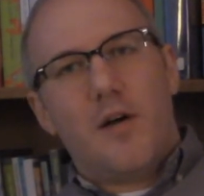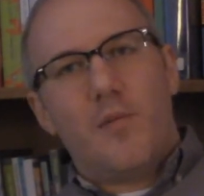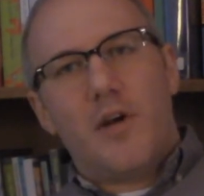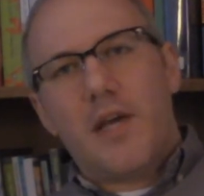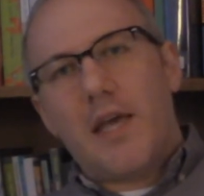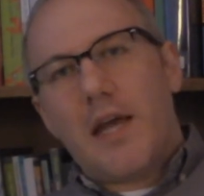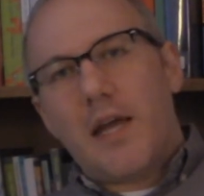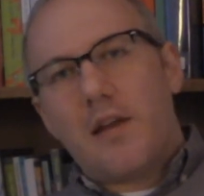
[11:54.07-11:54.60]

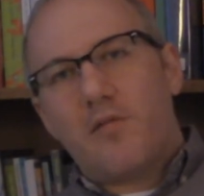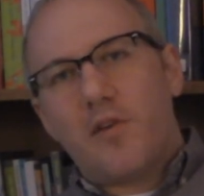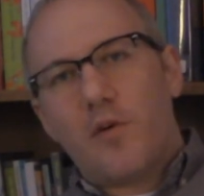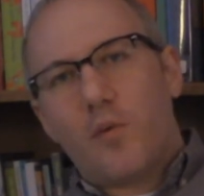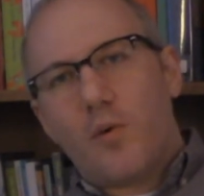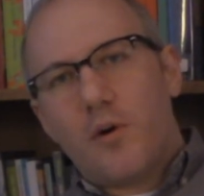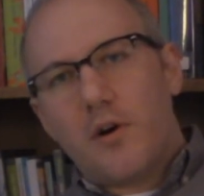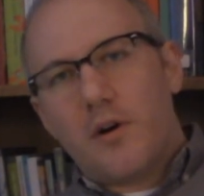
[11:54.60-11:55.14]
again, if
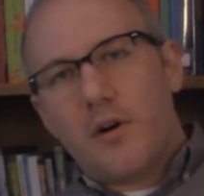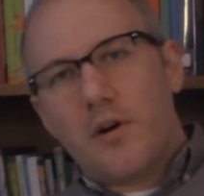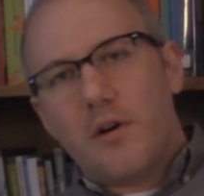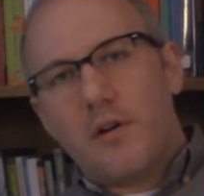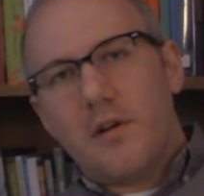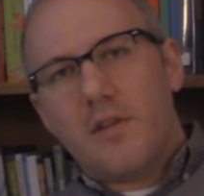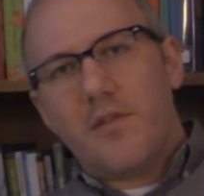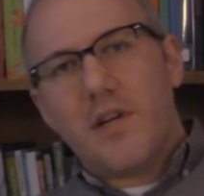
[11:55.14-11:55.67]

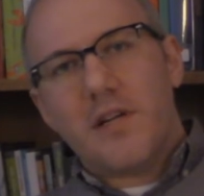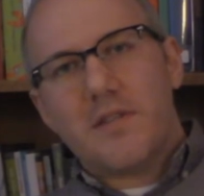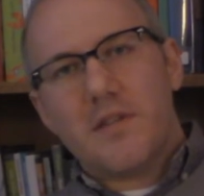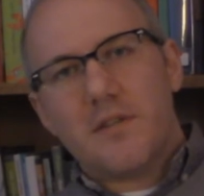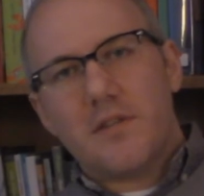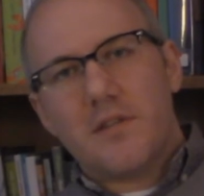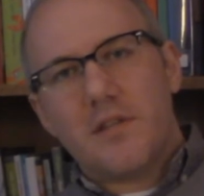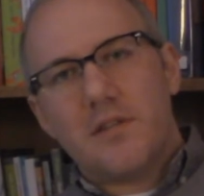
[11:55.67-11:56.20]
it
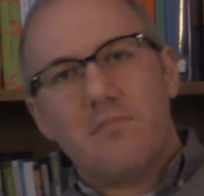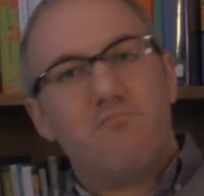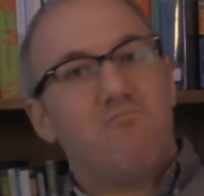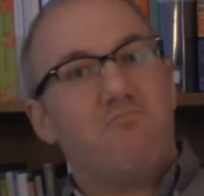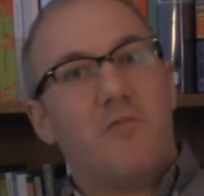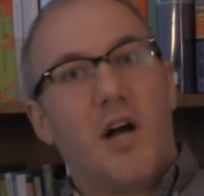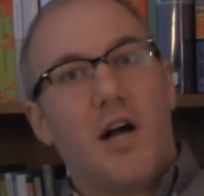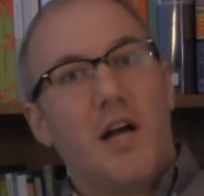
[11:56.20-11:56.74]
existed,
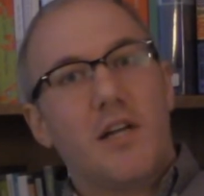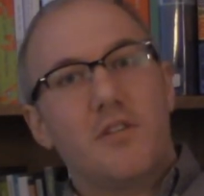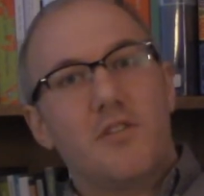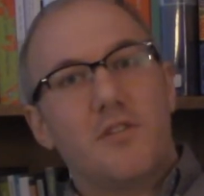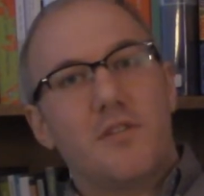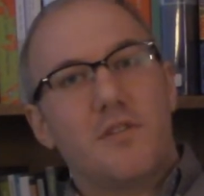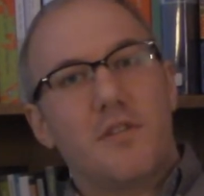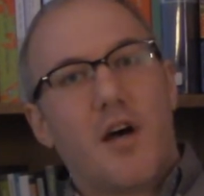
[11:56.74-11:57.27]
I could
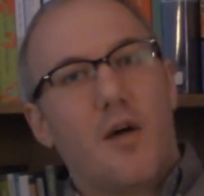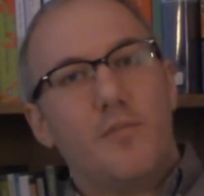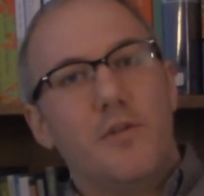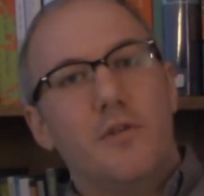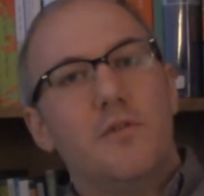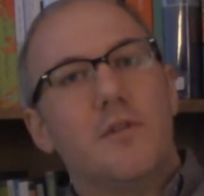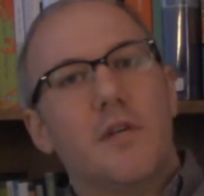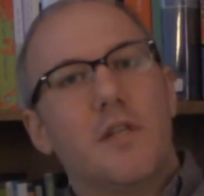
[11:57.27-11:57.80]
just stop
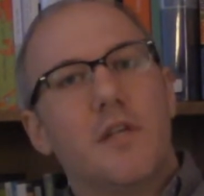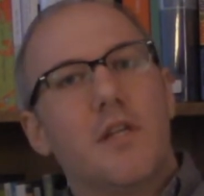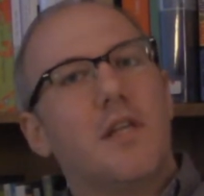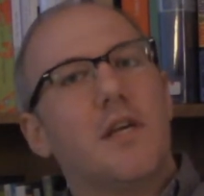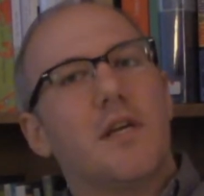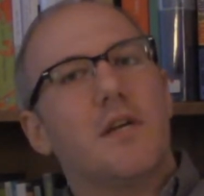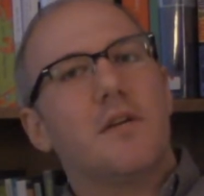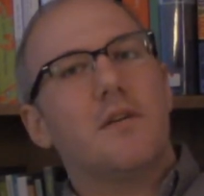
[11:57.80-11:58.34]
using the
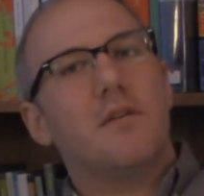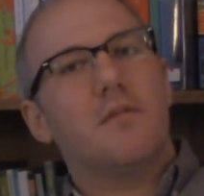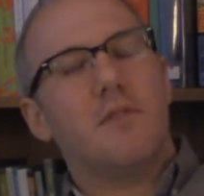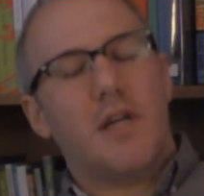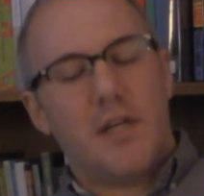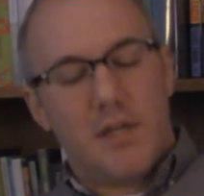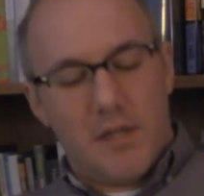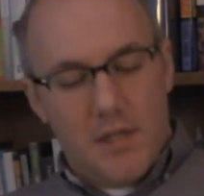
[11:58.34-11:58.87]
thing,
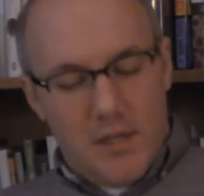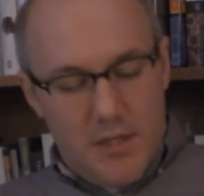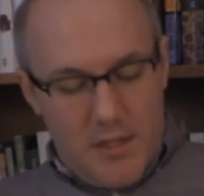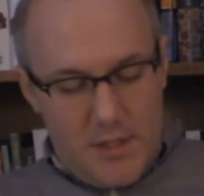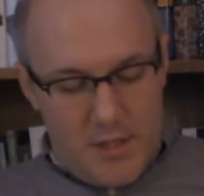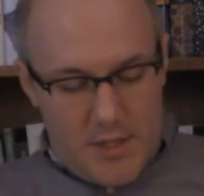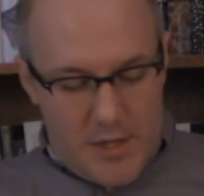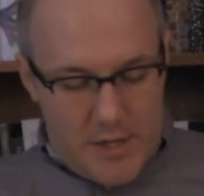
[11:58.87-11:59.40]

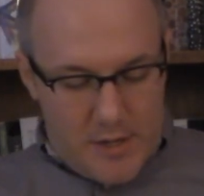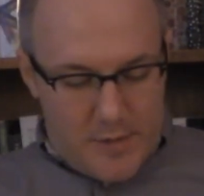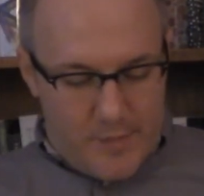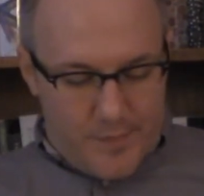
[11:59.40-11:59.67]
right?